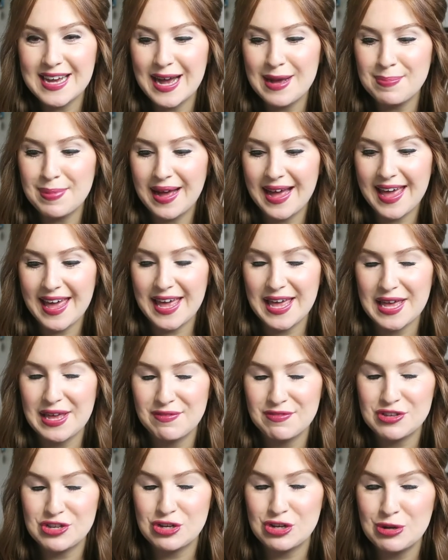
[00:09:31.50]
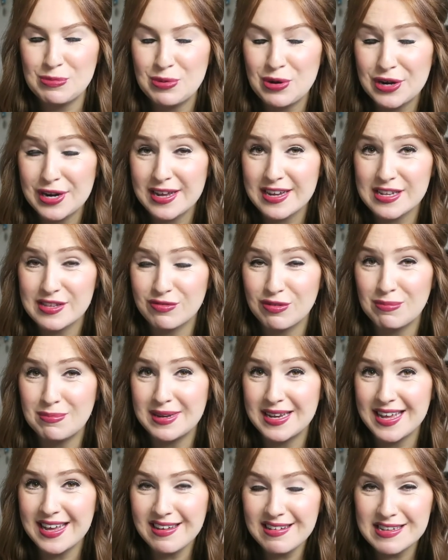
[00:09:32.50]
up, I have two products
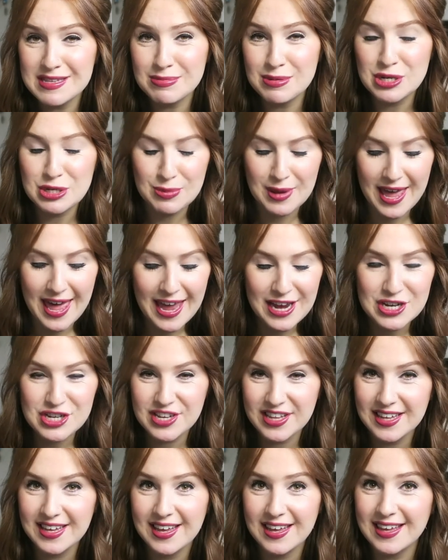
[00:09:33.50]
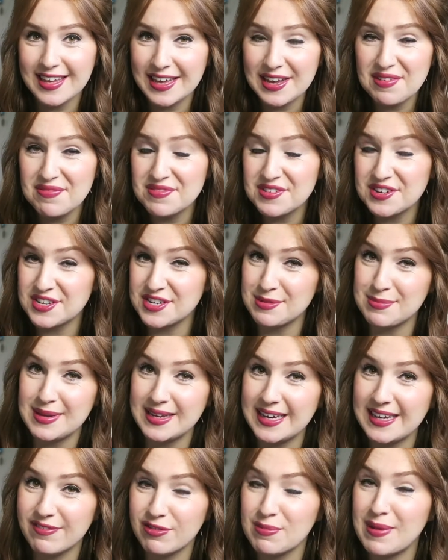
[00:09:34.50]
from NYX, which were actually a gift to
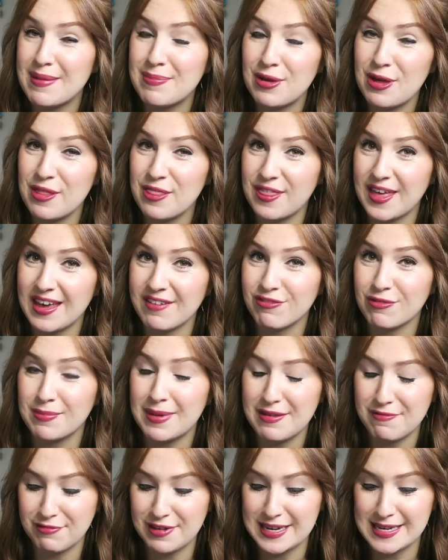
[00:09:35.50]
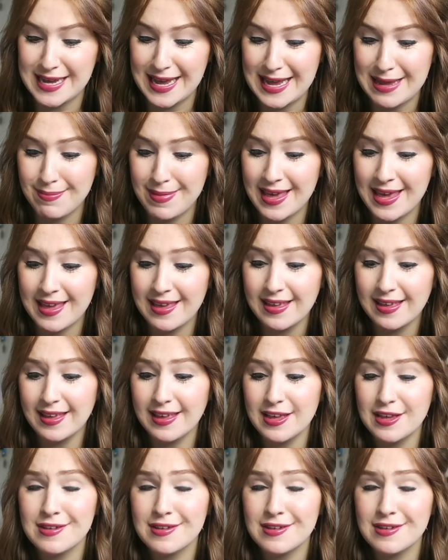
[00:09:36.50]
me for my birthday from my friend Amy.